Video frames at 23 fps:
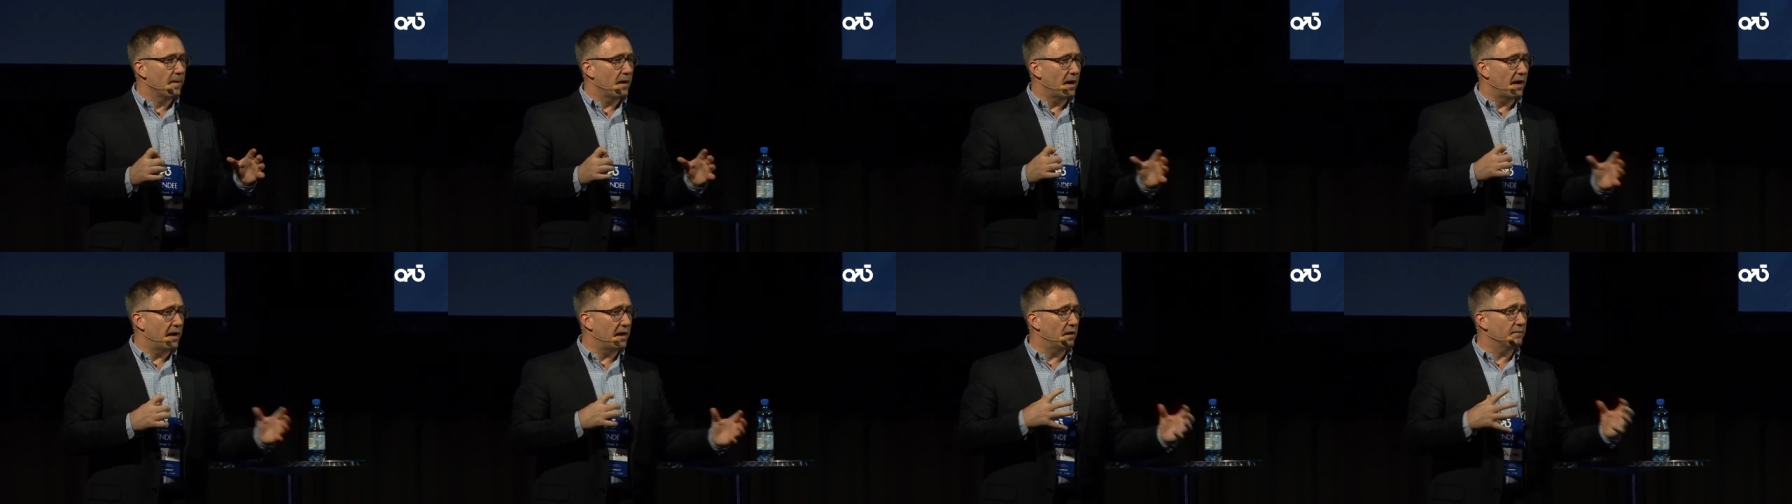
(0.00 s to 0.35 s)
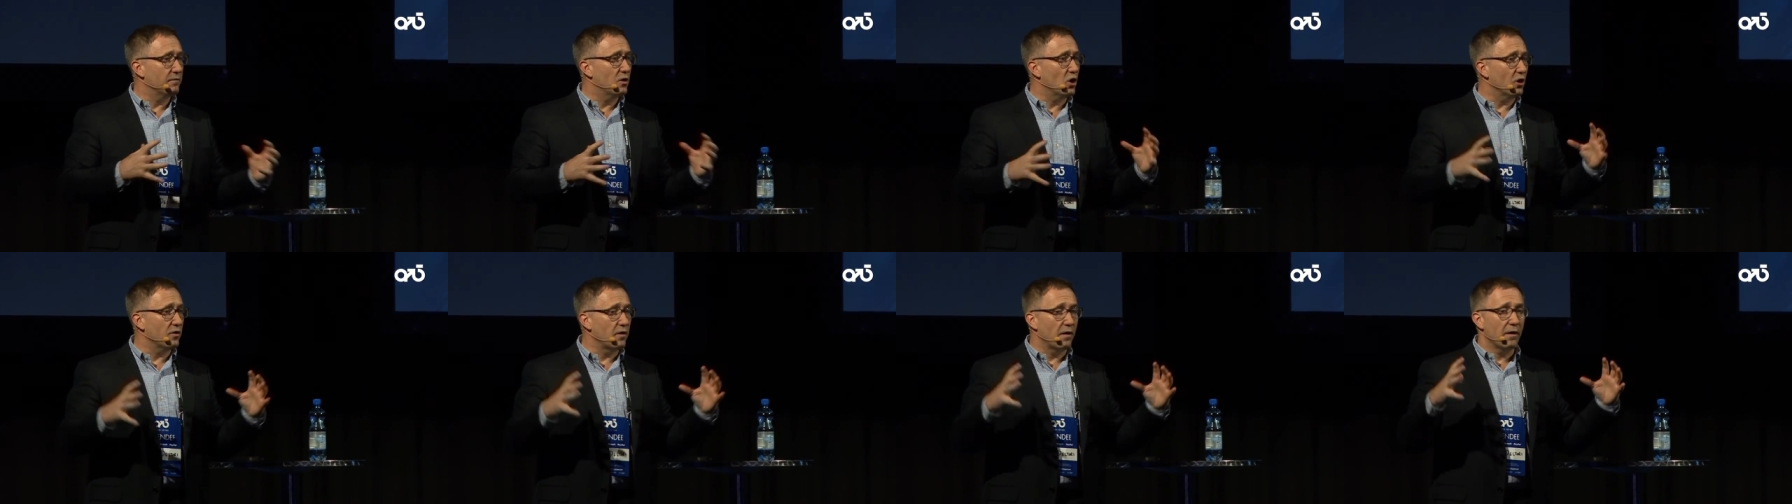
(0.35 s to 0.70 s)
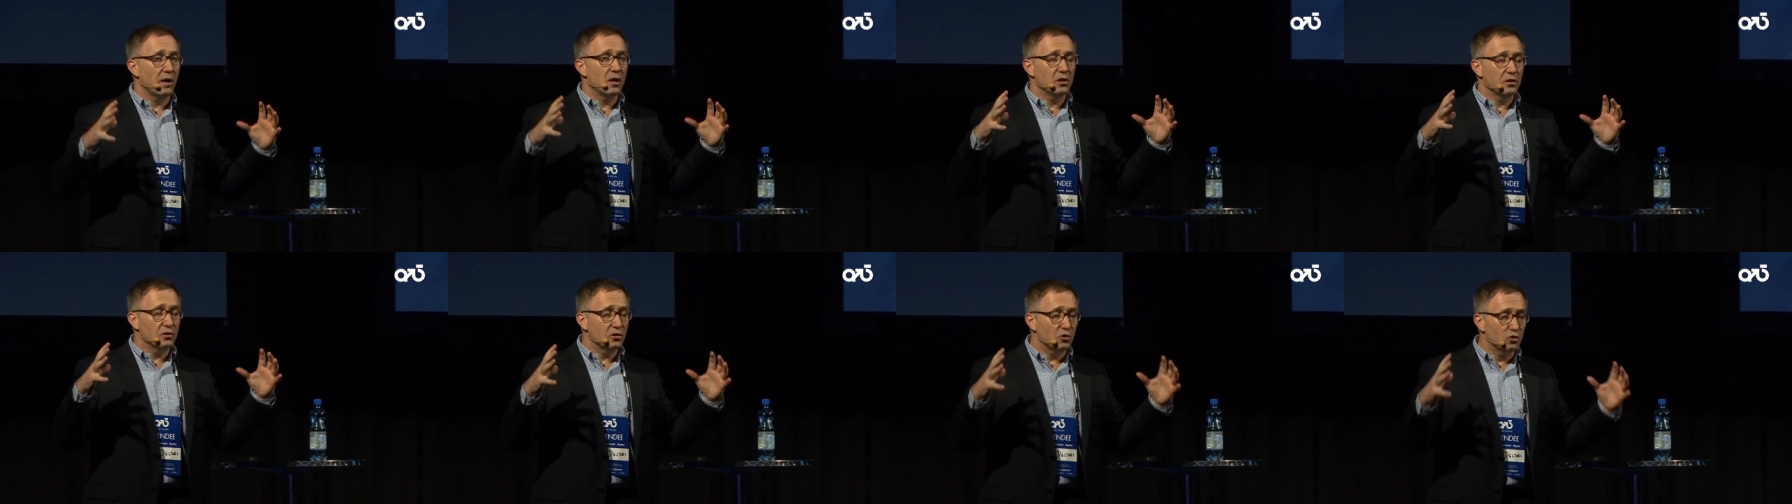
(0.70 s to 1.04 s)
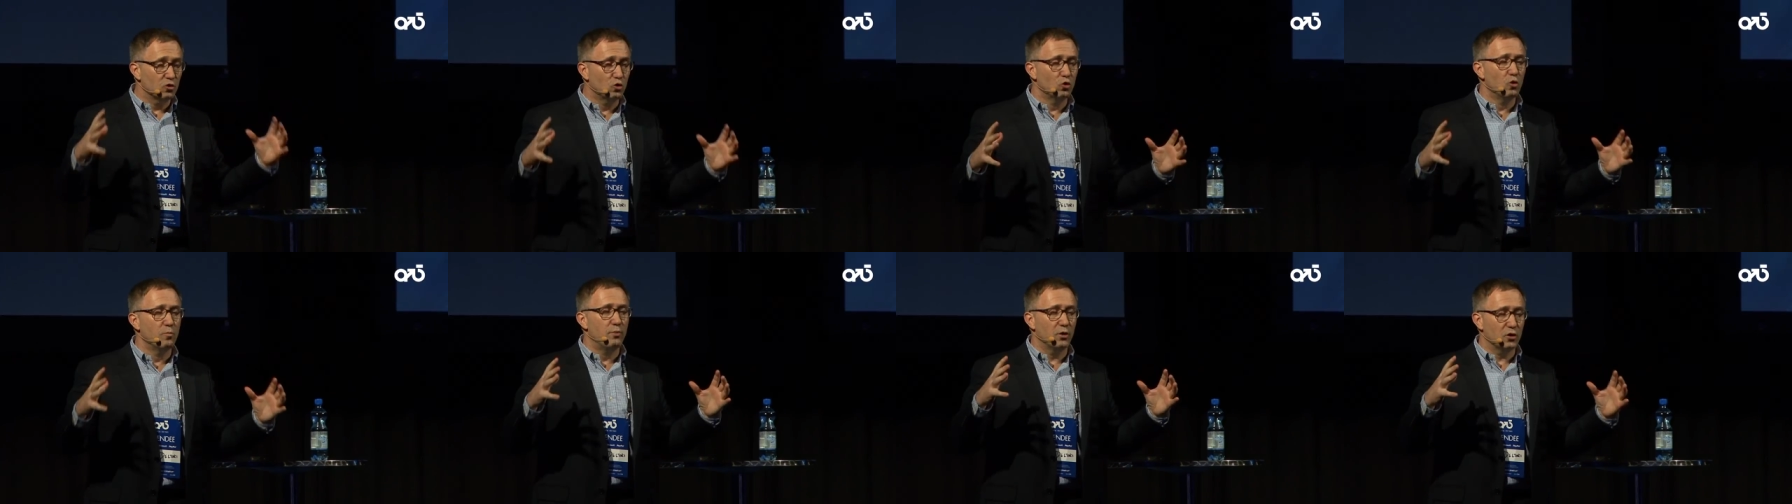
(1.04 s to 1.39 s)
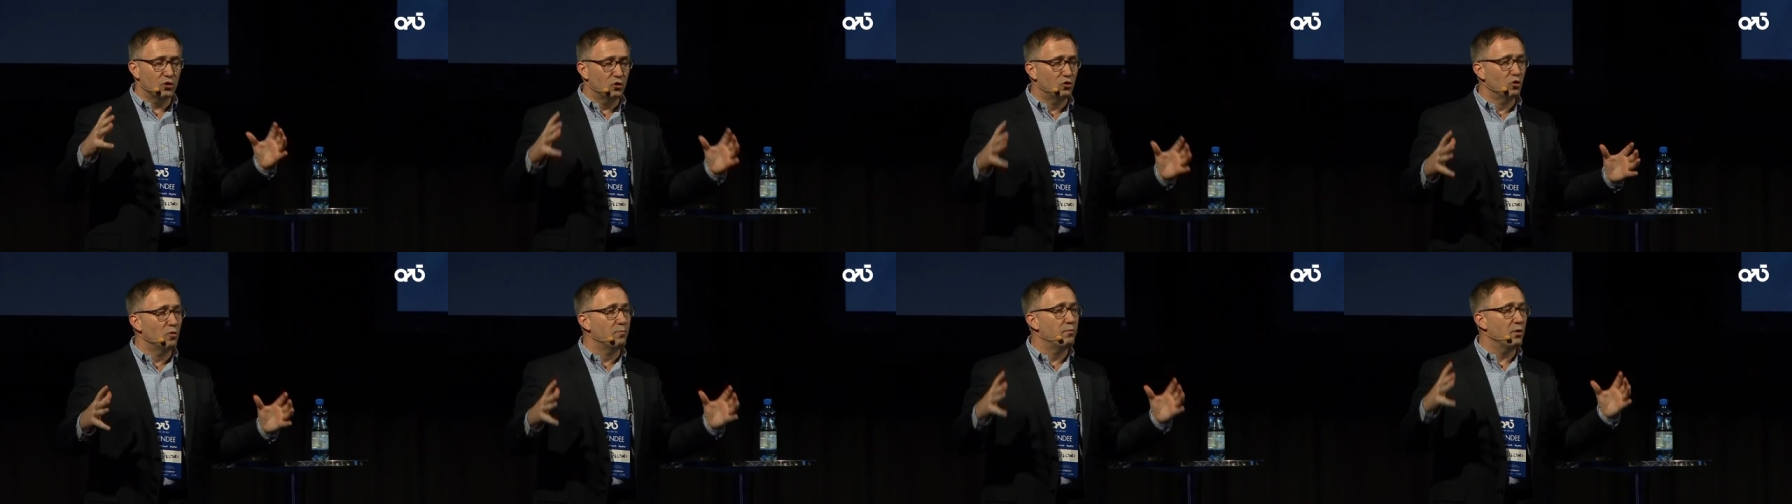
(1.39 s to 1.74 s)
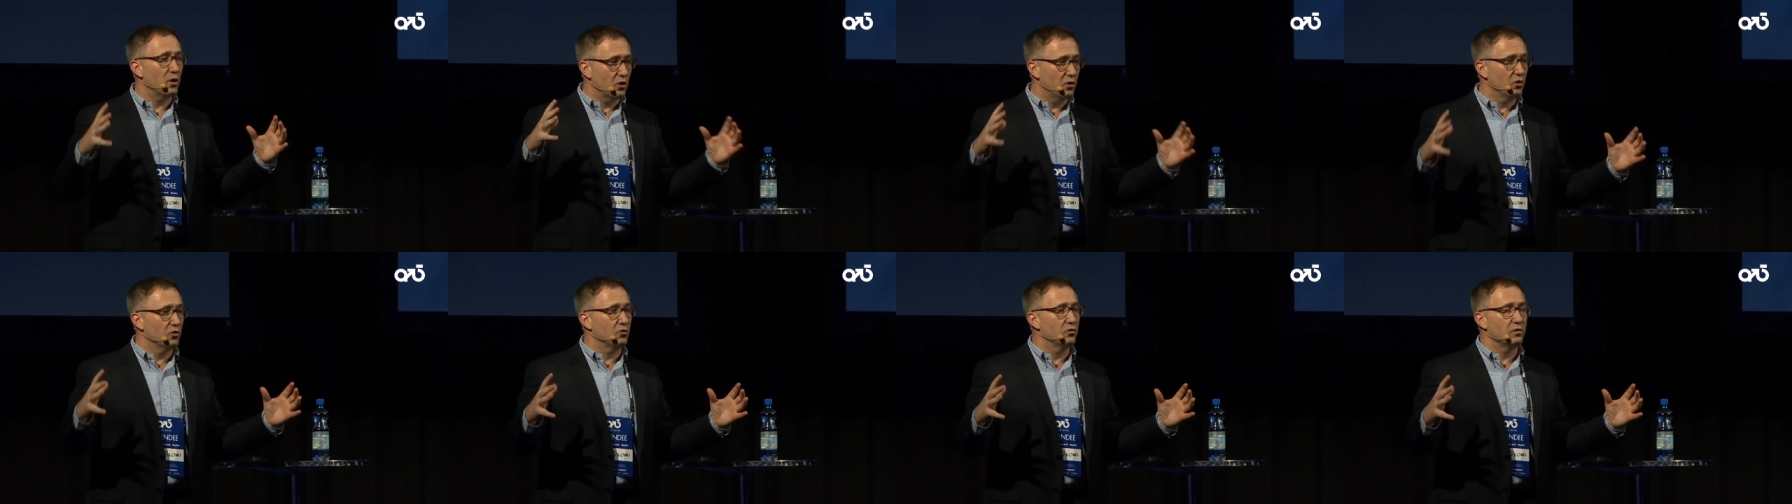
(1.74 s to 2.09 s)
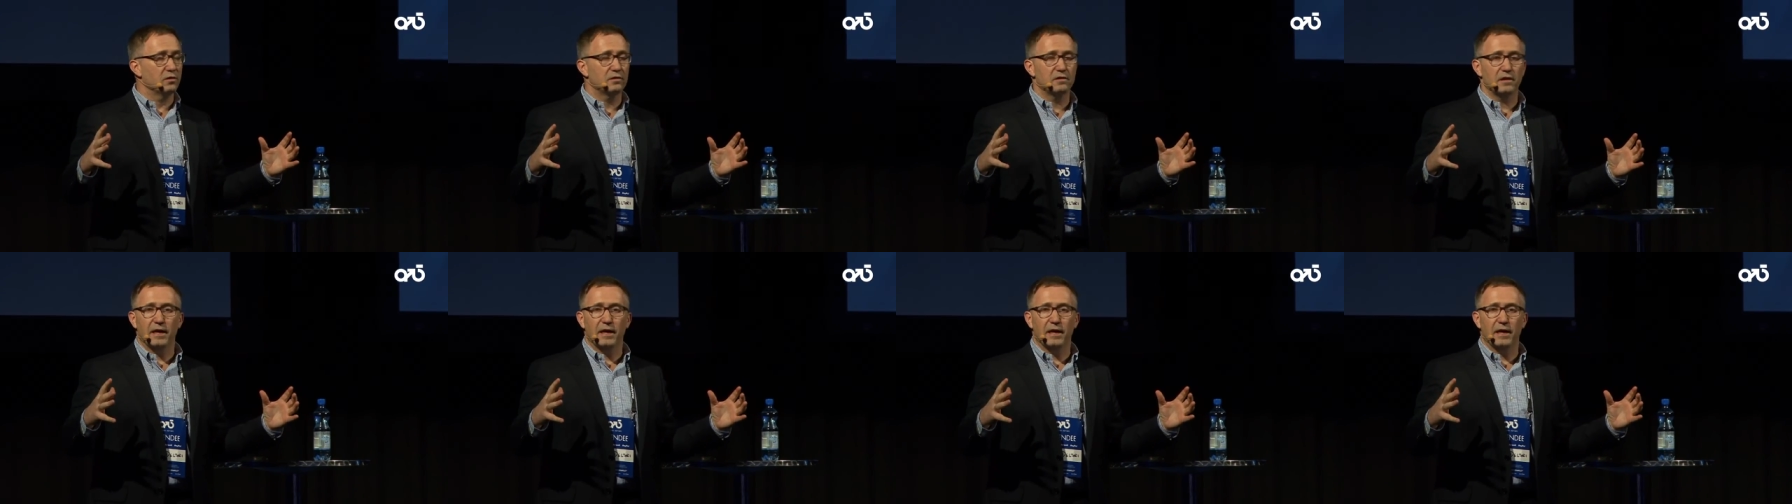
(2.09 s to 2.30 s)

And I've got a super duper good